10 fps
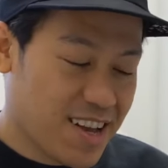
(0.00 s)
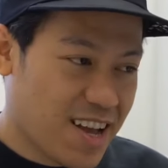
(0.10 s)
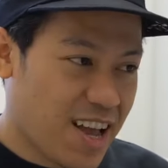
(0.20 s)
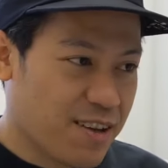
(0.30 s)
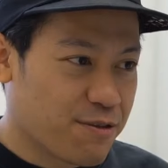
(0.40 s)

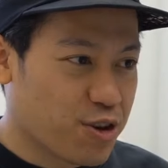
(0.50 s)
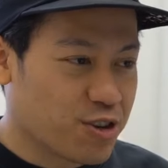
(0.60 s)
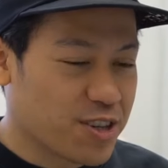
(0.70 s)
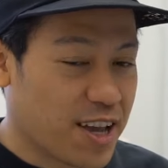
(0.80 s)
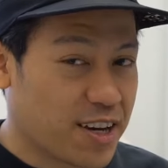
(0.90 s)
if
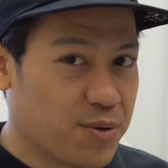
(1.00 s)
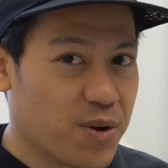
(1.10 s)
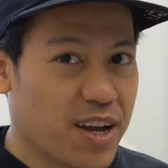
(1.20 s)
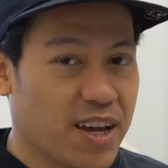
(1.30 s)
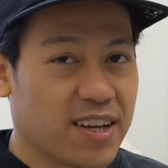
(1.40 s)
there's any
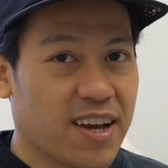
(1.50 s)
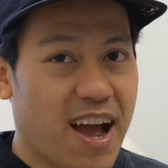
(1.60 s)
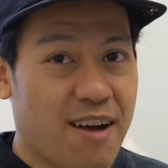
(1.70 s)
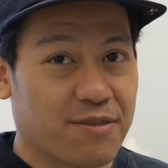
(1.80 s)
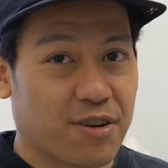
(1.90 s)
way
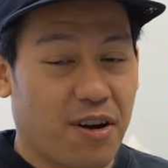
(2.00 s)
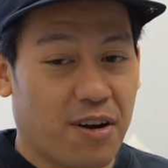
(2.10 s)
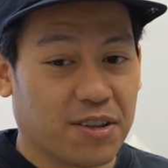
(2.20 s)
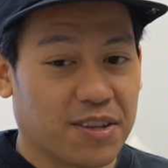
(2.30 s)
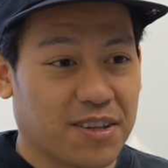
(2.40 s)
after
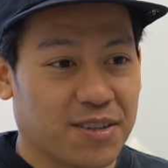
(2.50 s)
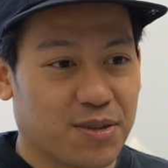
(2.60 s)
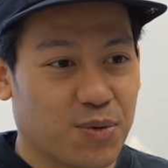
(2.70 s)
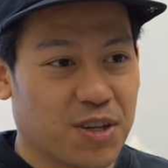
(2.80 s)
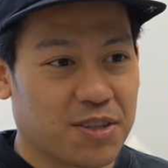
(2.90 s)
all of this
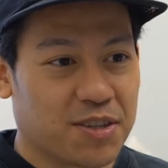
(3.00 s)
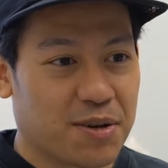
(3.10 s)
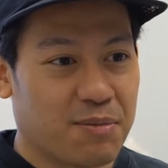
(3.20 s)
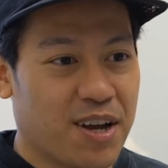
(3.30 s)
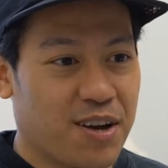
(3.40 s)
we could
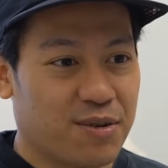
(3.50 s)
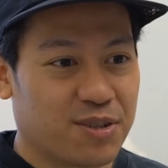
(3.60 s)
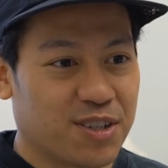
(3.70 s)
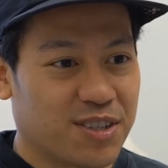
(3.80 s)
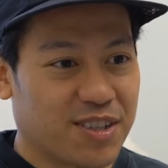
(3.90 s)
somehow
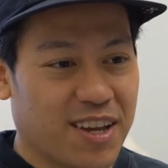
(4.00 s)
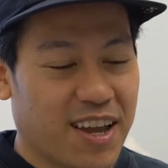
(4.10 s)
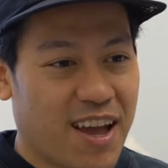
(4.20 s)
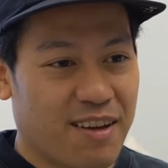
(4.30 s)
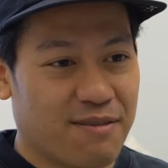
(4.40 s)
just like
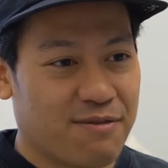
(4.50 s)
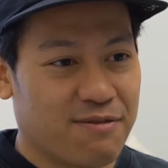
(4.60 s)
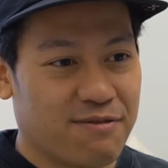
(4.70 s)
have